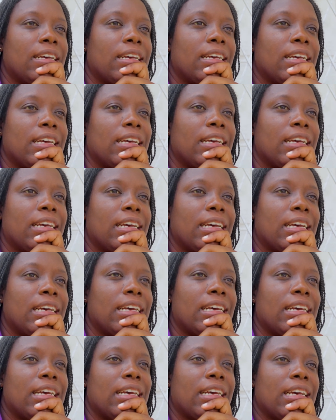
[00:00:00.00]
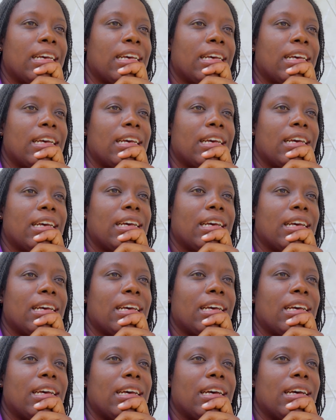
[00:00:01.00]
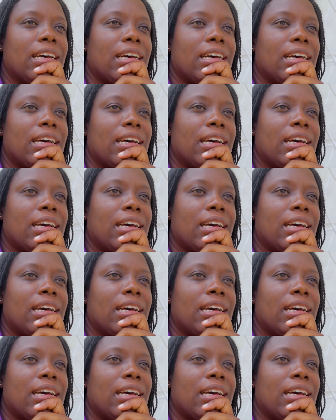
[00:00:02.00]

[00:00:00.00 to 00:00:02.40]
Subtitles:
Nothing is said.